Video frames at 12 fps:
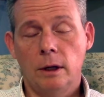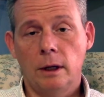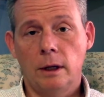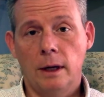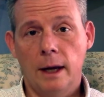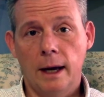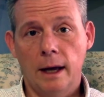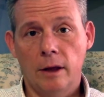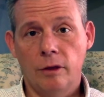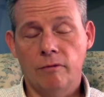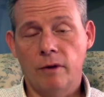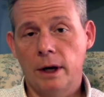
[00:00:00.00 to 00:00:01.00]
in
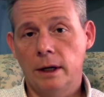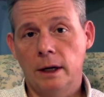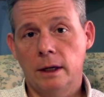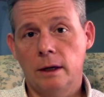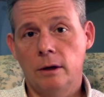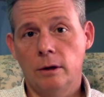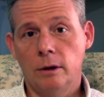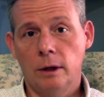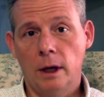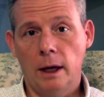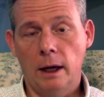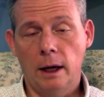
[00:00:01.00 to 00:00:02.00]
death, find any
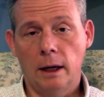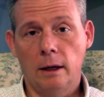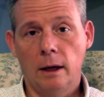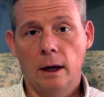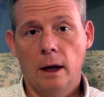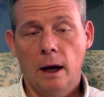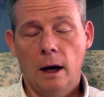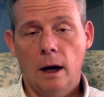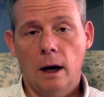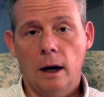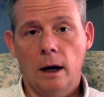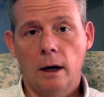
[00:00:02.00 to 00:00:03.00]
good in
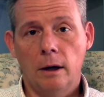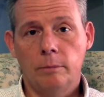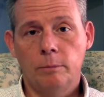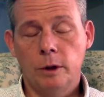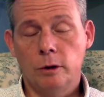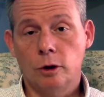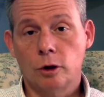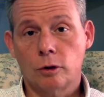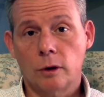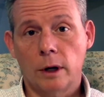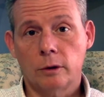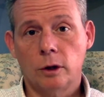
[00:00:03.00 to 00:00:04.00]
the
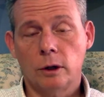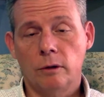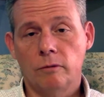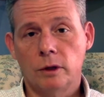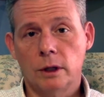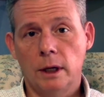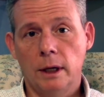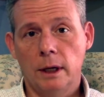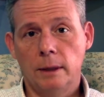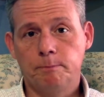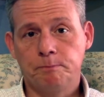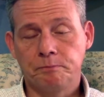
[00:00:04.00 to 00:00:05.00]
destruction of
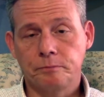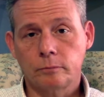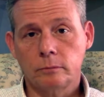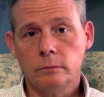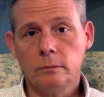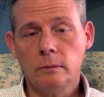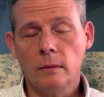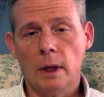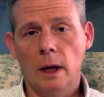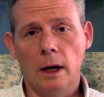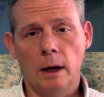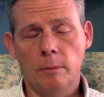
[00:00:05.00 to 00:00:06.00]
sin?"
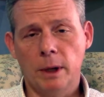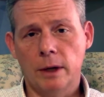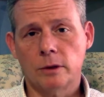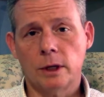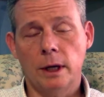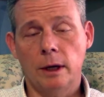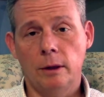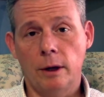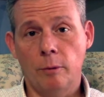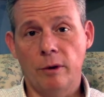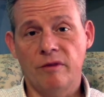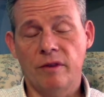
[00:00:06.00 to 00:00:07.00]
And I'm not saying
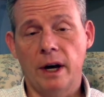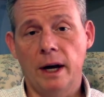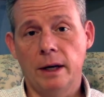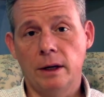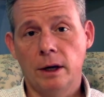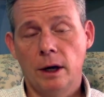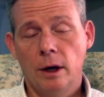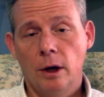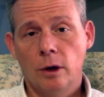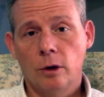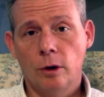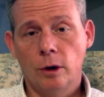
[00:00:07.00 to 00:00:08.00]
that we find
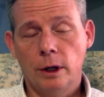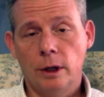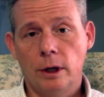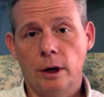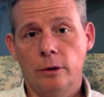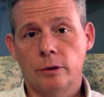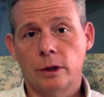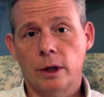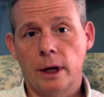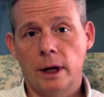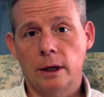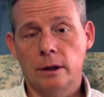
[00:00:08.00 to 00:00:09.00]
good in those
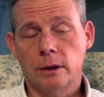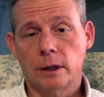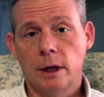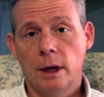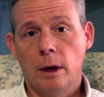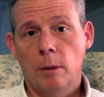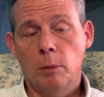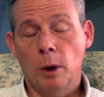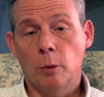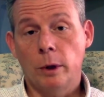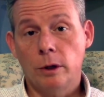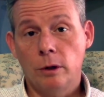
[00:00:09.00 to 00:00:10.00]
things,
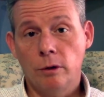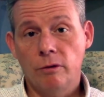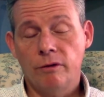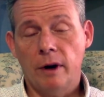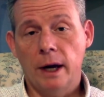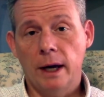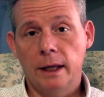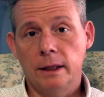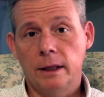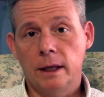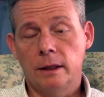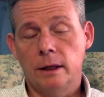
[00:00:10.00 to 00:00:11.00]
but we do
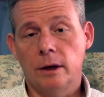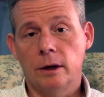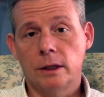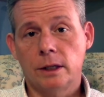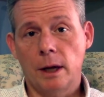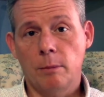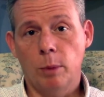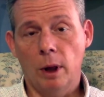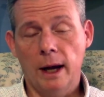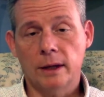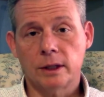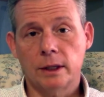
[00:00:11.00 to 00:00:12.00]
find that there is a
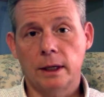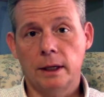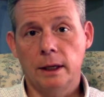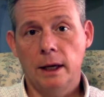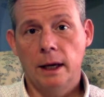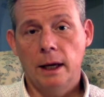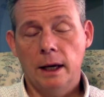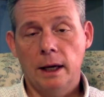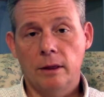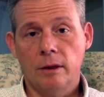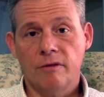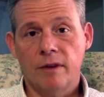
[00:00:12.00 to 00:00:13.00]
blessing
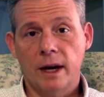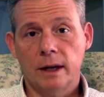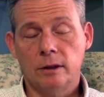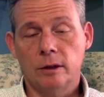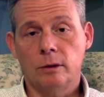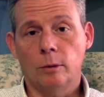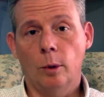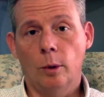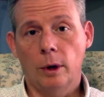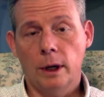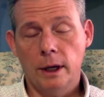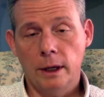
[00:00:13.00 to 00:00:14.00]
in the fact that the
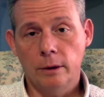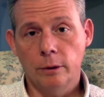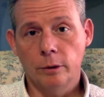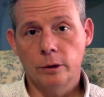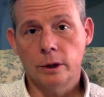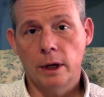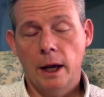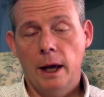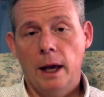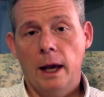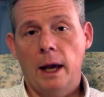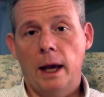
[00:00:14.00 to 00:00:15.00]
Lord heals,
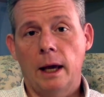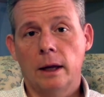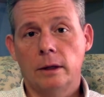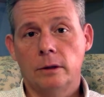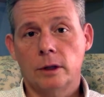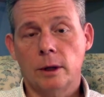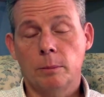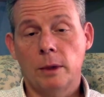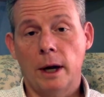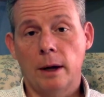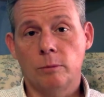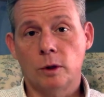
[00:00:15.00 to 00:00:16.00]
and
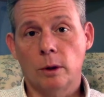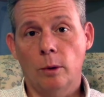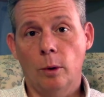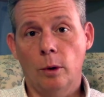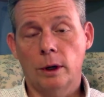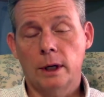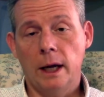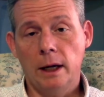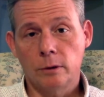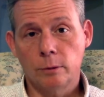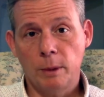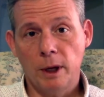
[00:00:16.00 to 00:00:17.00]
sometimes the Lord
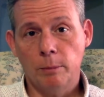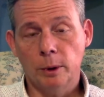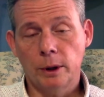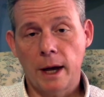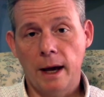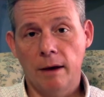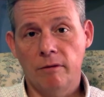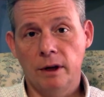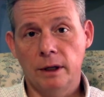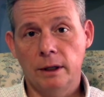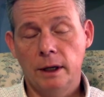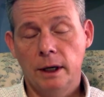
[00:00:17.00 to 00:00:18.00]
takes people to
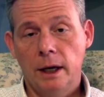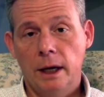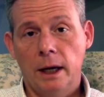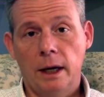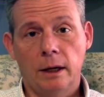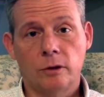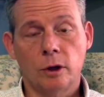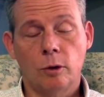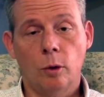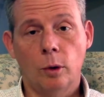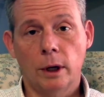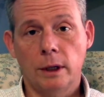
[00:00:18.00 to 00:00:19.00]
heaven. It's
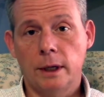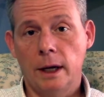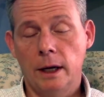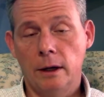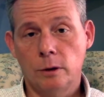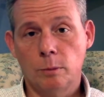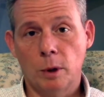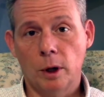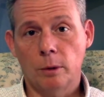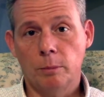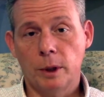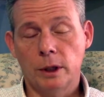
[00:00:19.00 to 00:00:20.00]
according to his
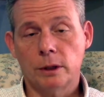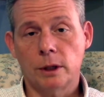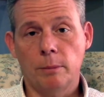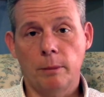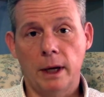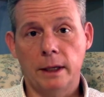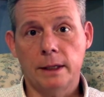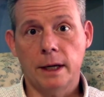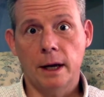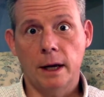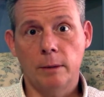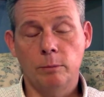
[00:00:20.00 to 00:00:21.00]
purpose, and many
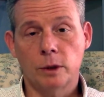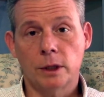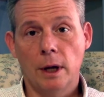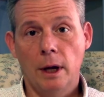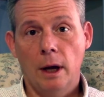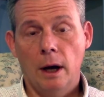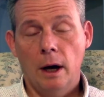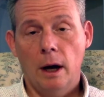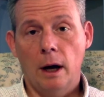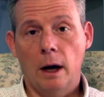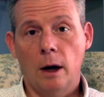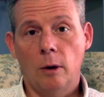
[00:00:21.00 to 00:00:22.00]
times
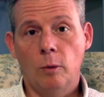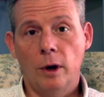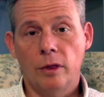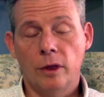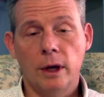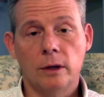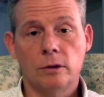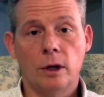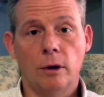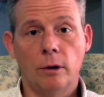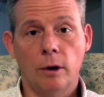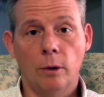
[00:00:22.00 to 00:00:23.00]
when things
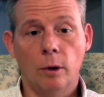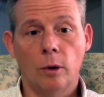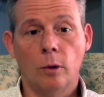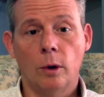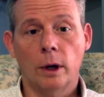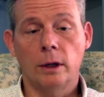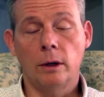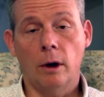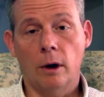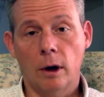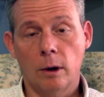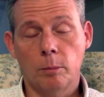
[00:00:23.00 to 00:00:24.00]
don't go according to
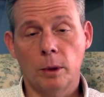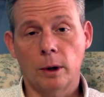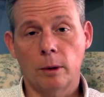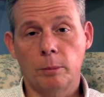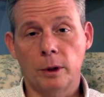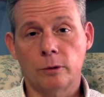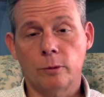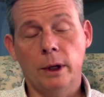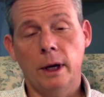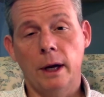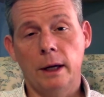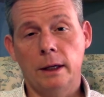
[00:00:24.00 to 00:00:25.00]
our purpose, we
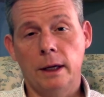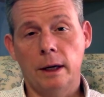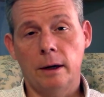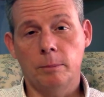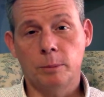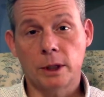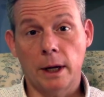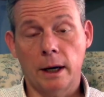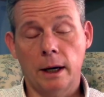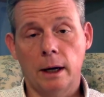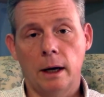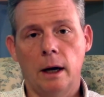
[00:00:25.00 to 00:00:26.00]
kind of get upset
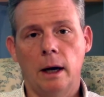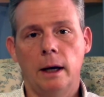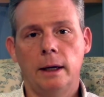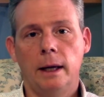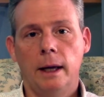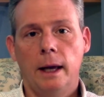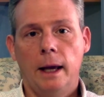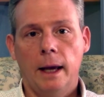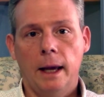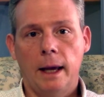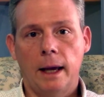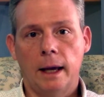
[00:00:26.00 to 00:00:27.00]
at God
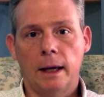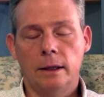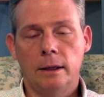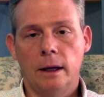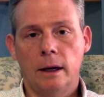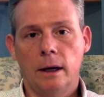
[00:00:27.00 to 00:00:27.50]
and